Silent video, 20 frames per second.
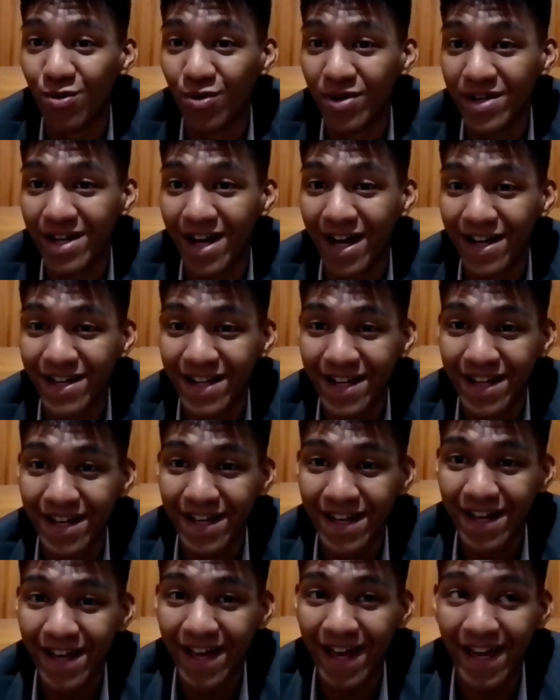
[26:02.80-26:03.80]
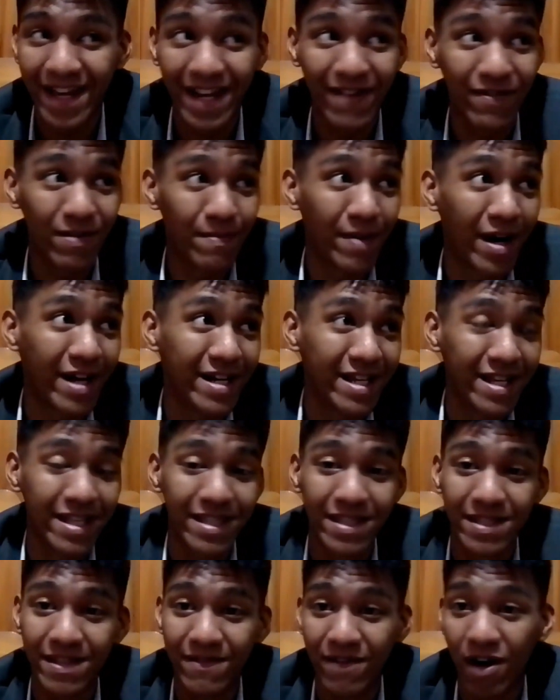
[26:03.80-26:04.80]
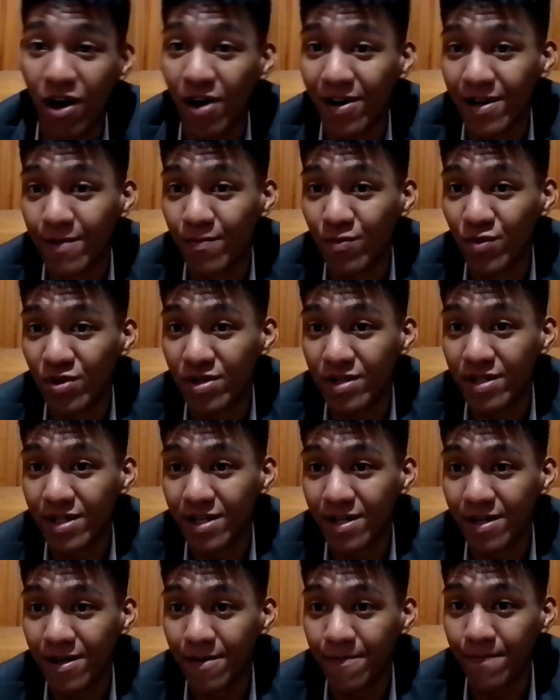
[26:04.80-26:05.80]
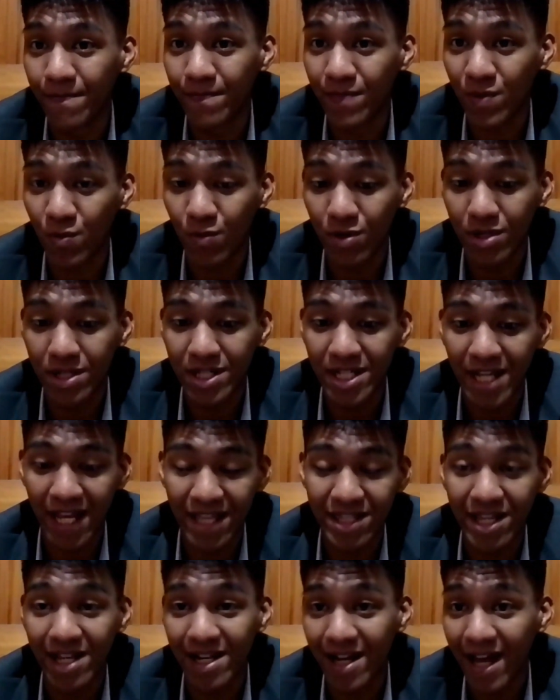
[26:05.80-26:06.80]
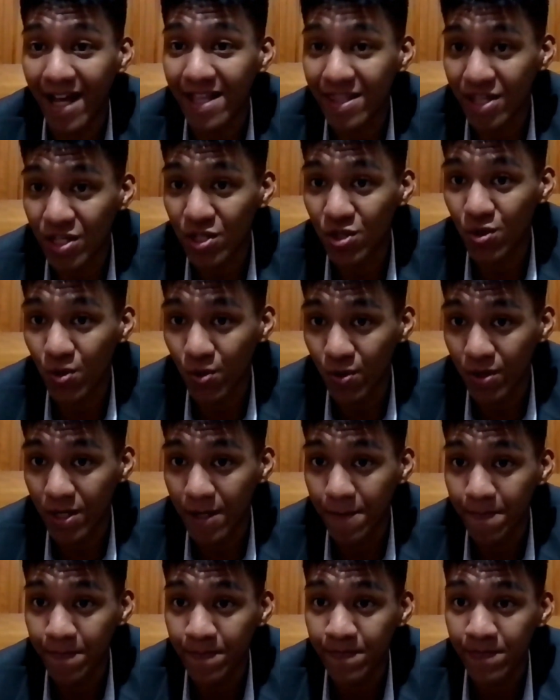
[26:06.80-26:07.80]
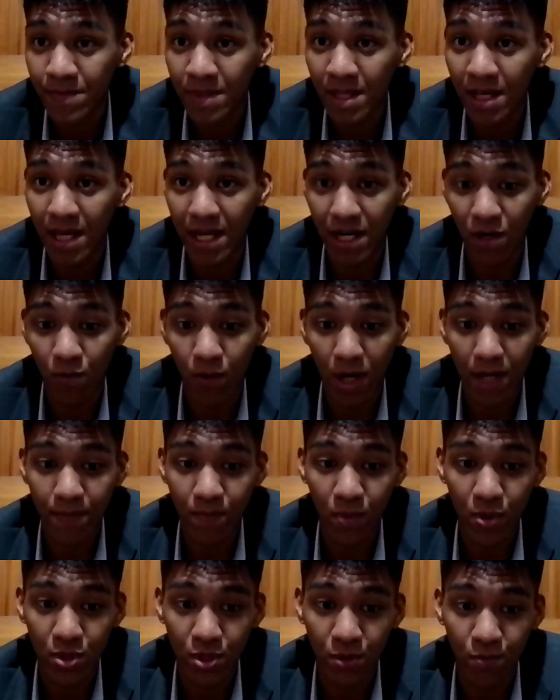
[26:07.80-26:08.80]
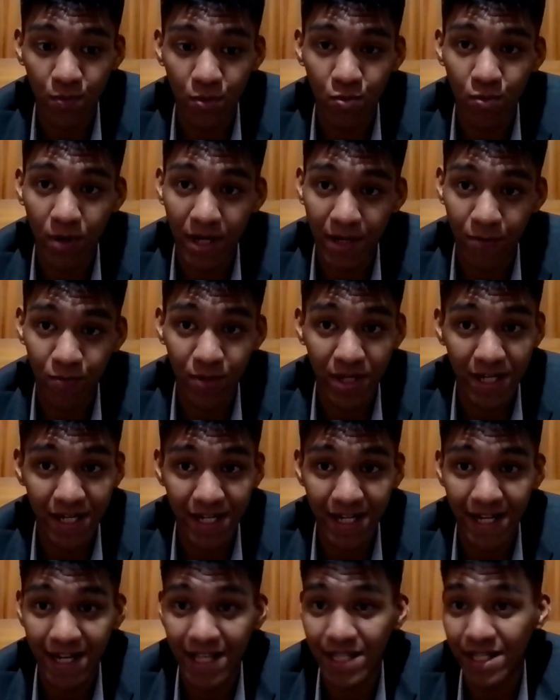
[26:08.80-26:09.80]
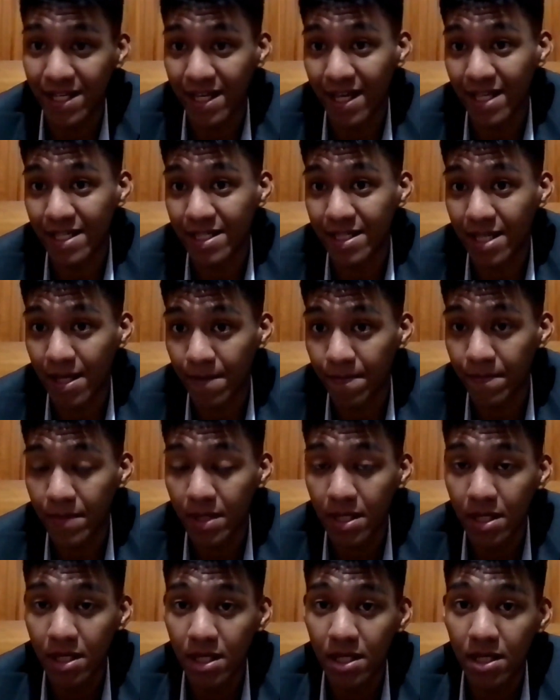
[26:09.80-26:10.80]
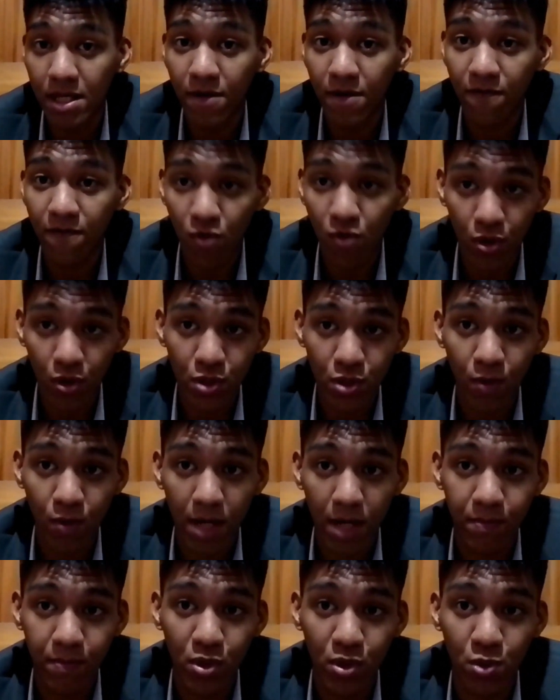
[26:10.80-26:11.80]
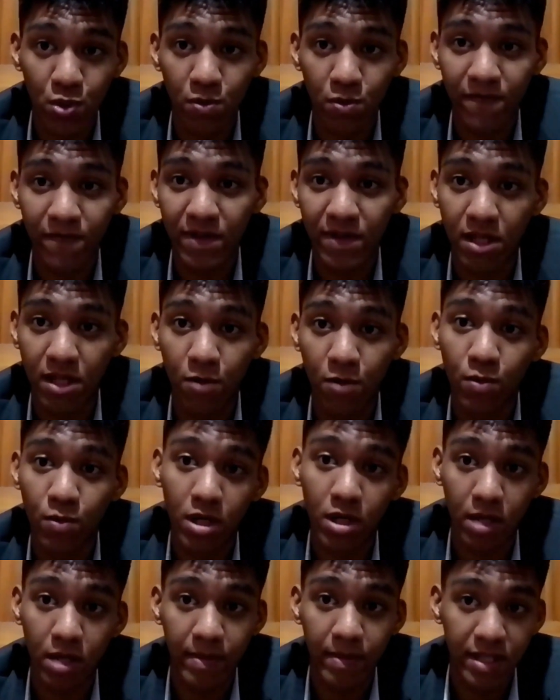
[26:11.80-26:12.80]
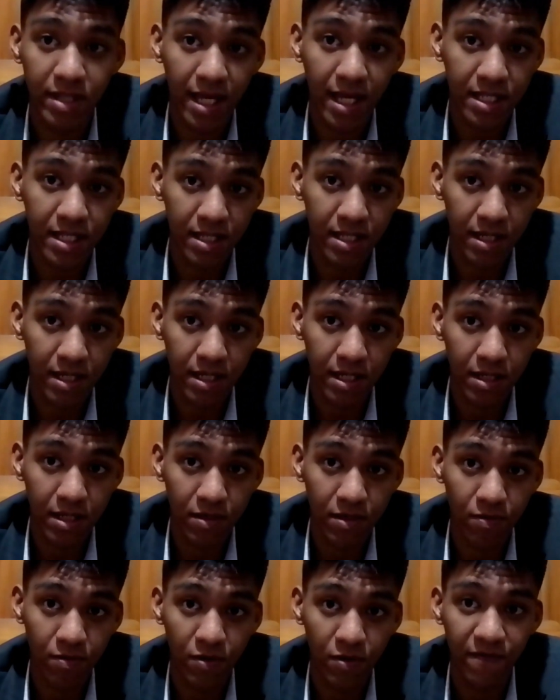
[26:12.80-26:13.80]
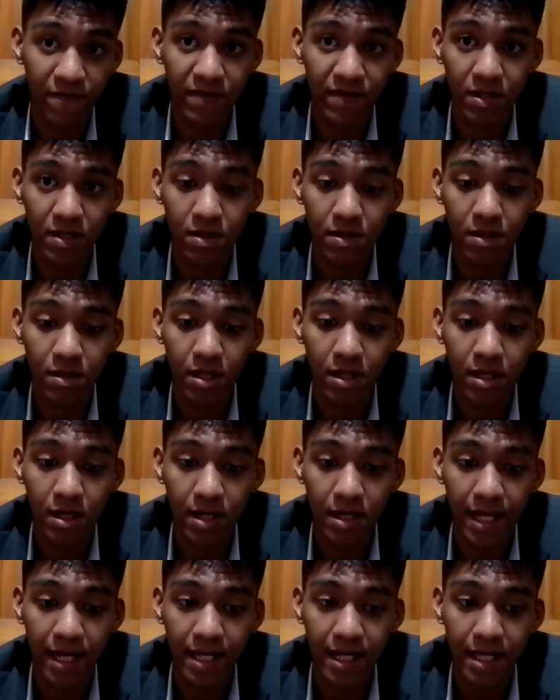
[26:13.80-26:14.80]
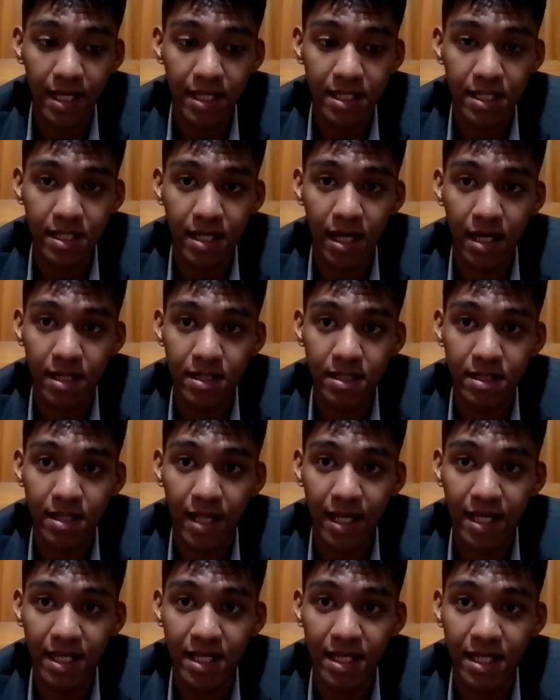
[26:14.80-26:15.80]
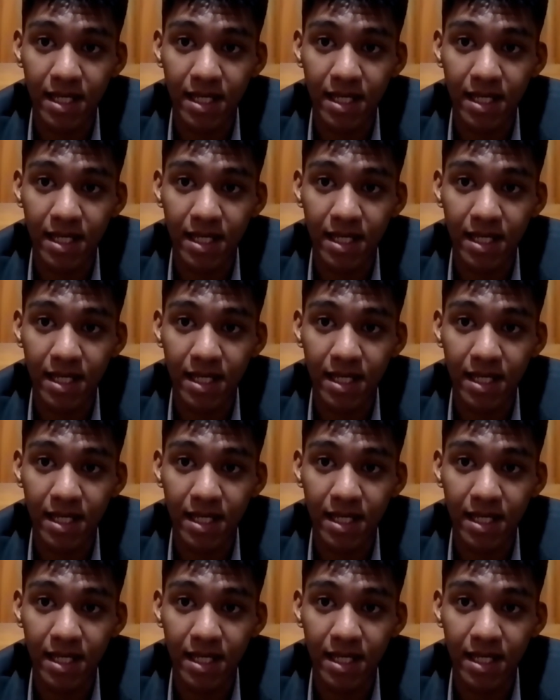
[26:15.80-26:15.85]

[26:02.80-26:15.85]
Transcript: would not, and everybody in Harlem would say they like this story, and a white person would read it and it's against them. Of course, a white person would feel unwelcome in that city, would feel like it's not like